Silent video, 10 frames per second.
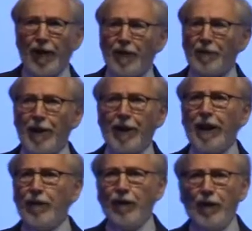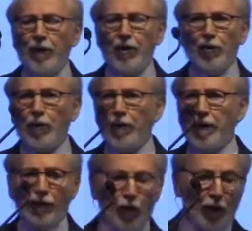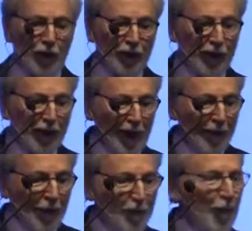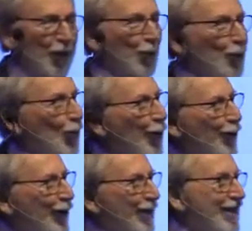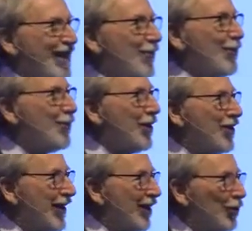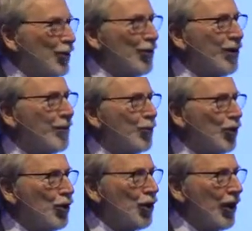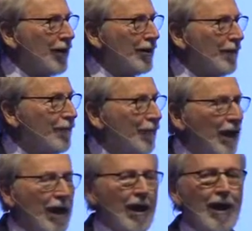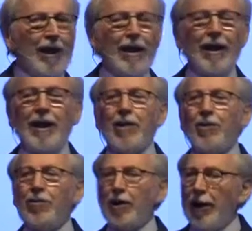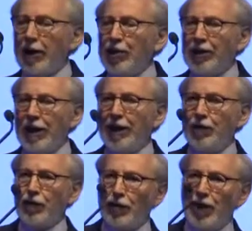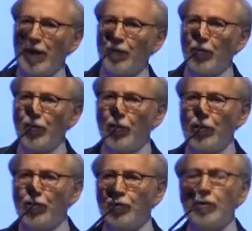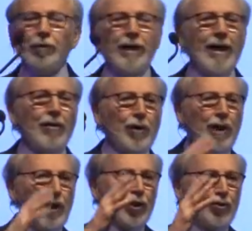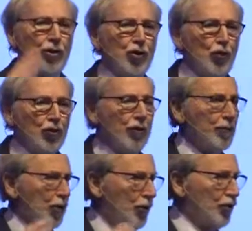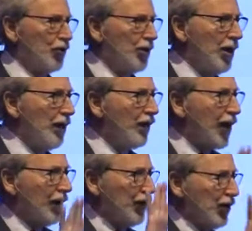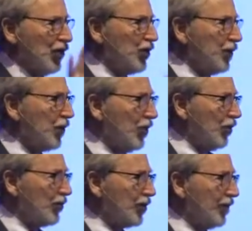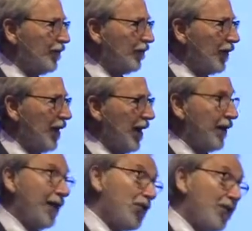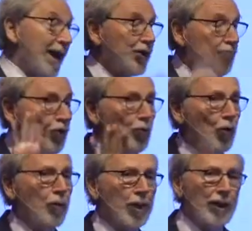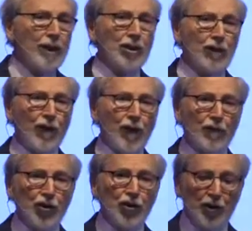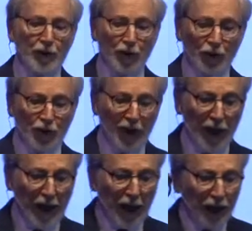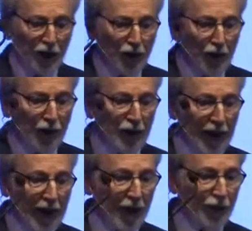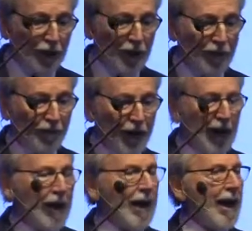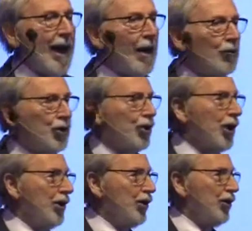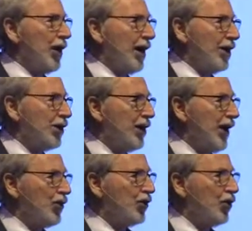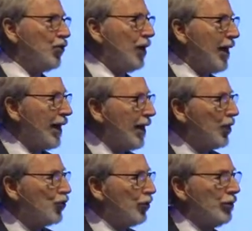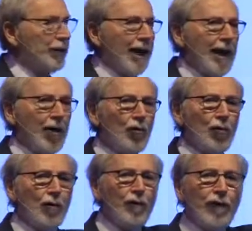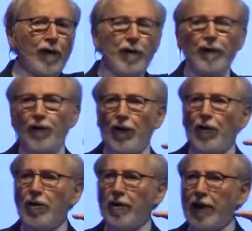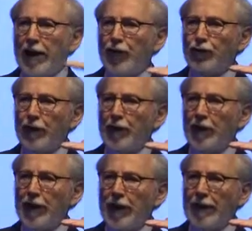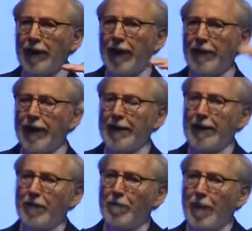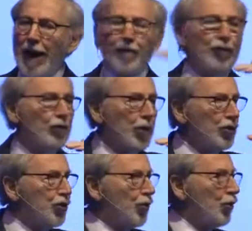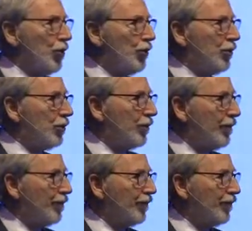has probably every feature we've ever wanted. But there was one feature that was missing, which we didn't appreciate. In the United States, for example, you can drill down in Esri to zip codes, 5-digit zip codes. I think you can actually do more, but at least it's 5-digit zip codes. Turns out, outside the United States, you cannot drill down very far in Esri. They didn't map the rest of the world.